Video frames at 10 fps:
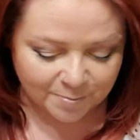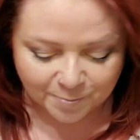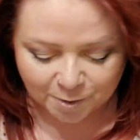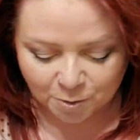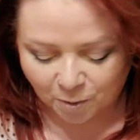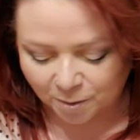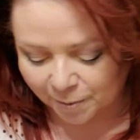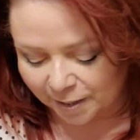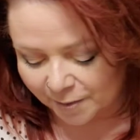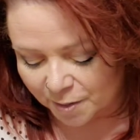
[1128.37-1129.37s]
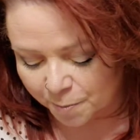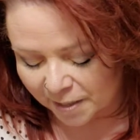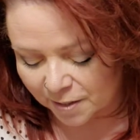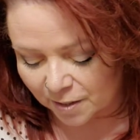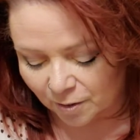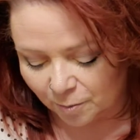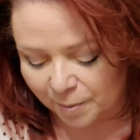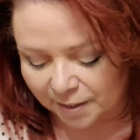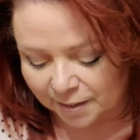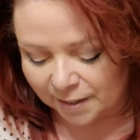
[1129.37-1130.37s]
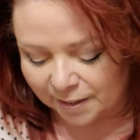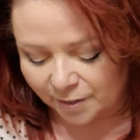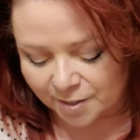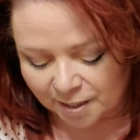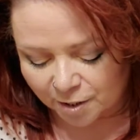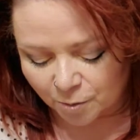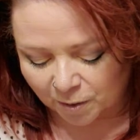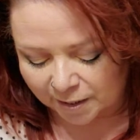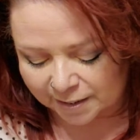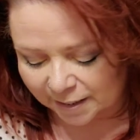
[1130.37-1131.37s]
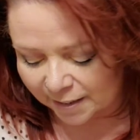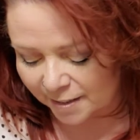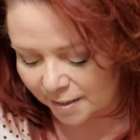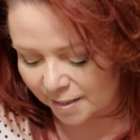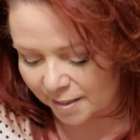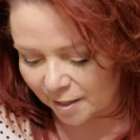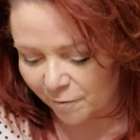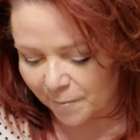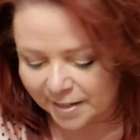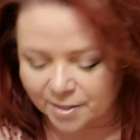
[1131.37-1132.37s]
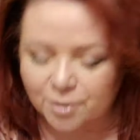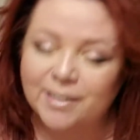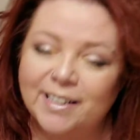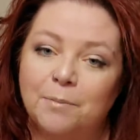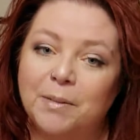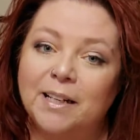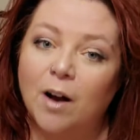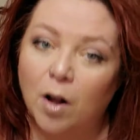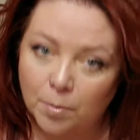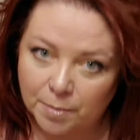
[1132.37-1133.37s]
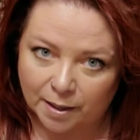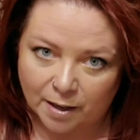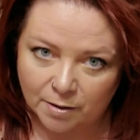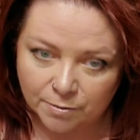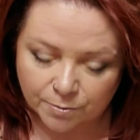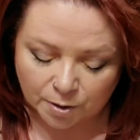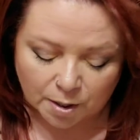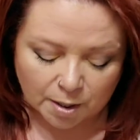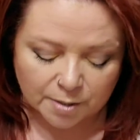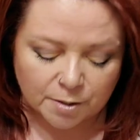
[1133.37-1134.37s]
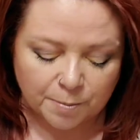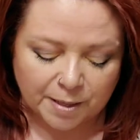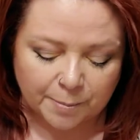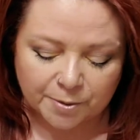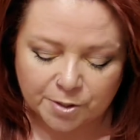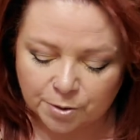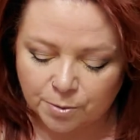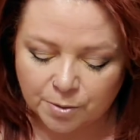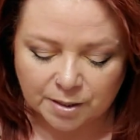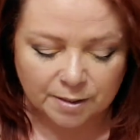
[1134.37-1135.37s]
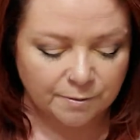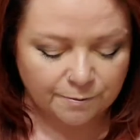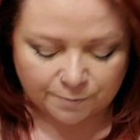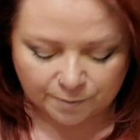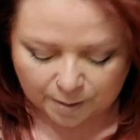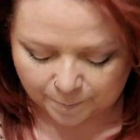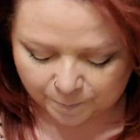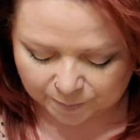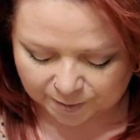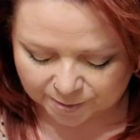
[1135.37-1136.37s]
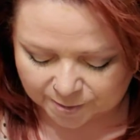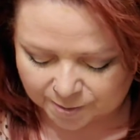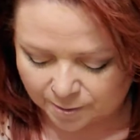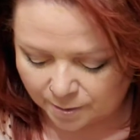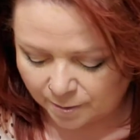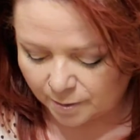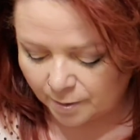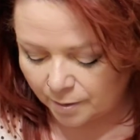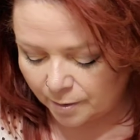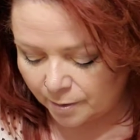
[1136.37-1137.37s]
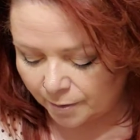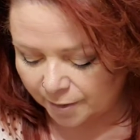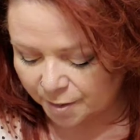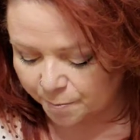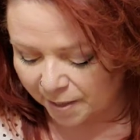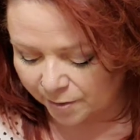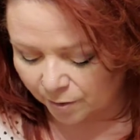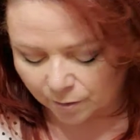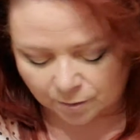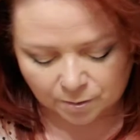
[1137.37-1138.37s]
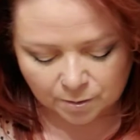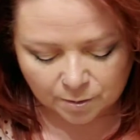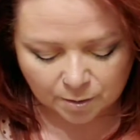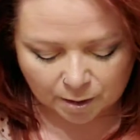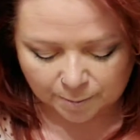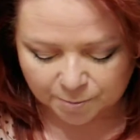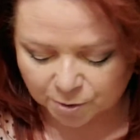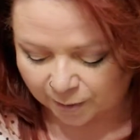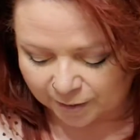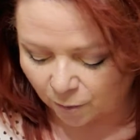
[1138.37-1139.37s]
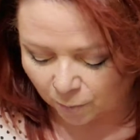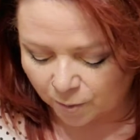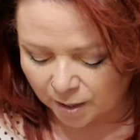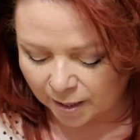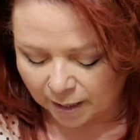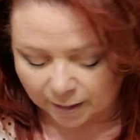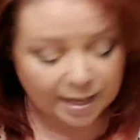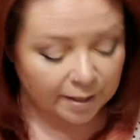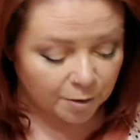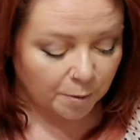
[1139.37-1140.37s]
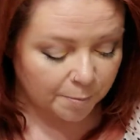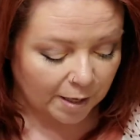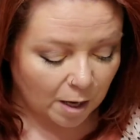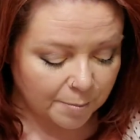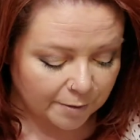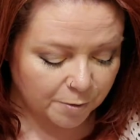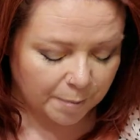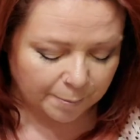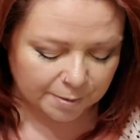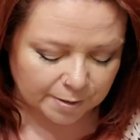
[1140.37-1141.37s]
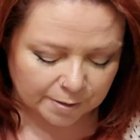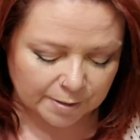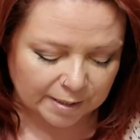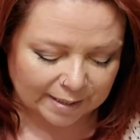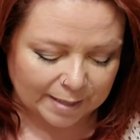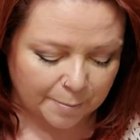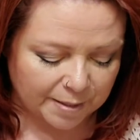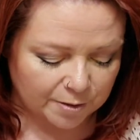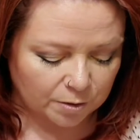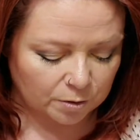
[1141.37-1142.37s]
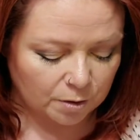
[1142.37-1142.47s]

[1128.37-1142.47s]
you want to bring in this pentacle, but it looks like you want to get into the self-mastery and be calm enough to be able to give this pentacle. Yeah, you want to be calm enough to be able to get that pentacle.